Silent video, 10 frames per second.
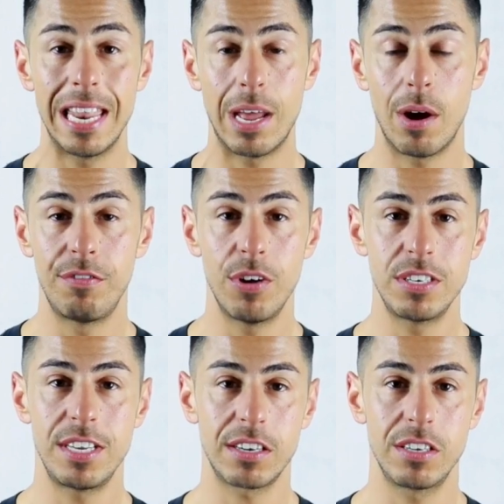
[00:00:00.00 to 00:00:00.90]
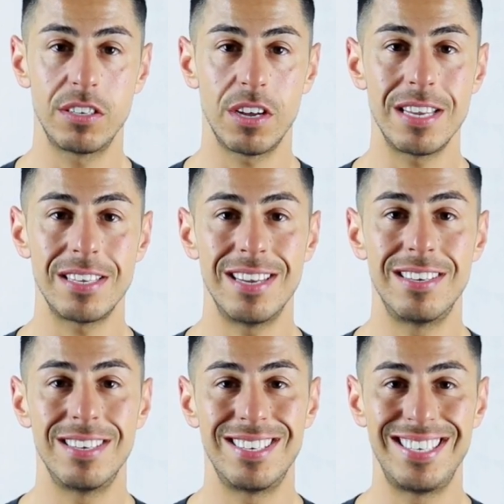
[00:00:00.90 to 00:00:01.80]
Now our first exercise
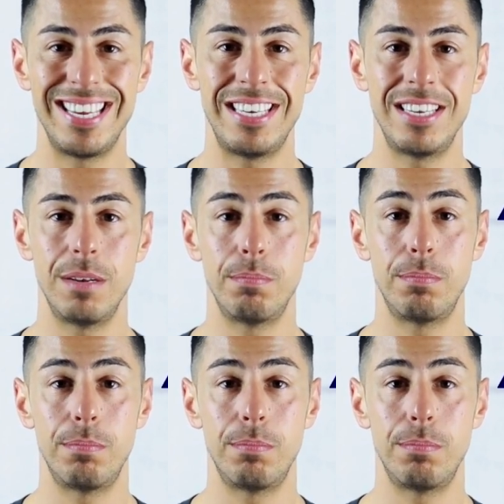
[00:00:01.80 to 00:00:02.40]
is the seated